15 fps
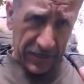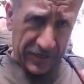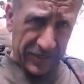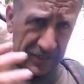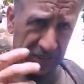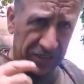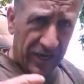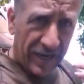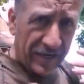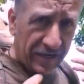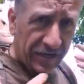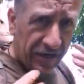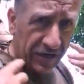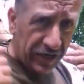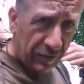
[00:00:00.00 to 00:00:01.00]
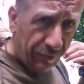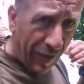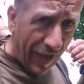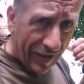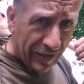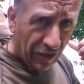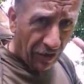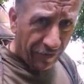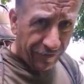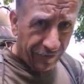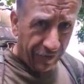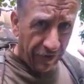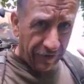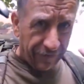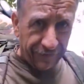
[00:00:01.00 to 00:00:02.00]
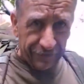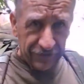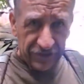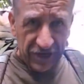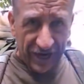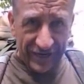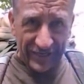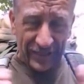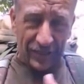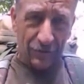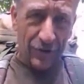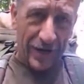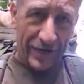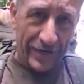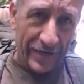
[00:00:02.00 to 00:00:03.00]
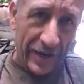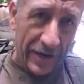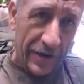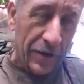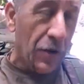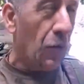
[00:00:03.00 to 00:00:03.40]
You can send your pack off for tailoring,